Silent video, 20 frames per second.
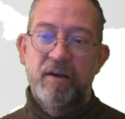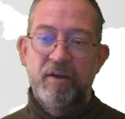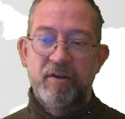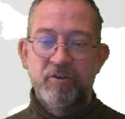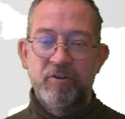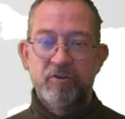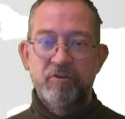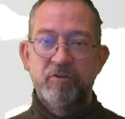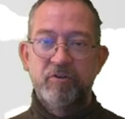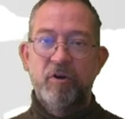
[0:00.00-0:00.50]

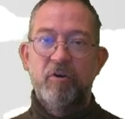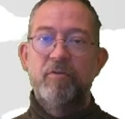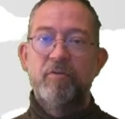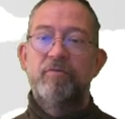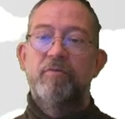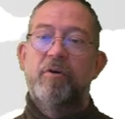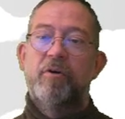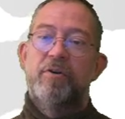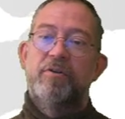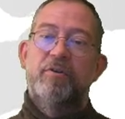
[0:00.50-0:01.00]
you
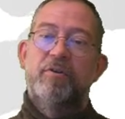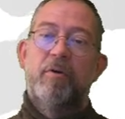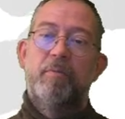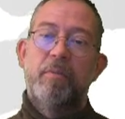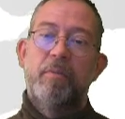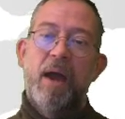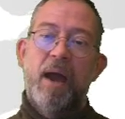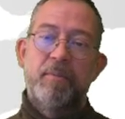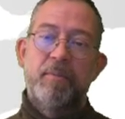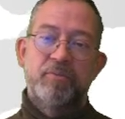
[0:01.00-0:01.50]
don't want your
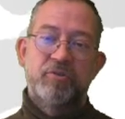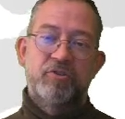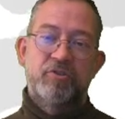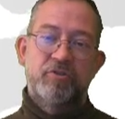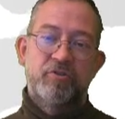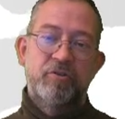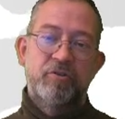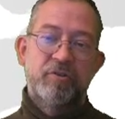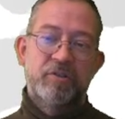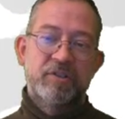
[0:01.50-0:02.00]
map
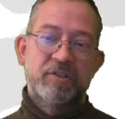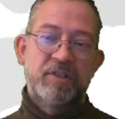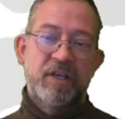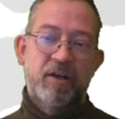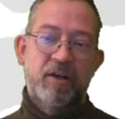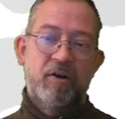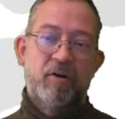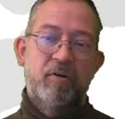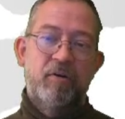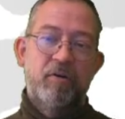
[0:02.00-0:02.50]
to
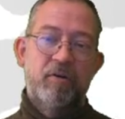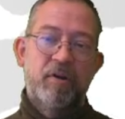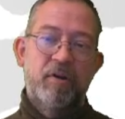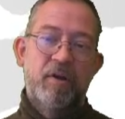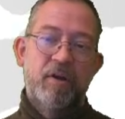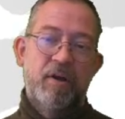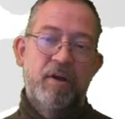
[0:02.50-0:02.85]
tell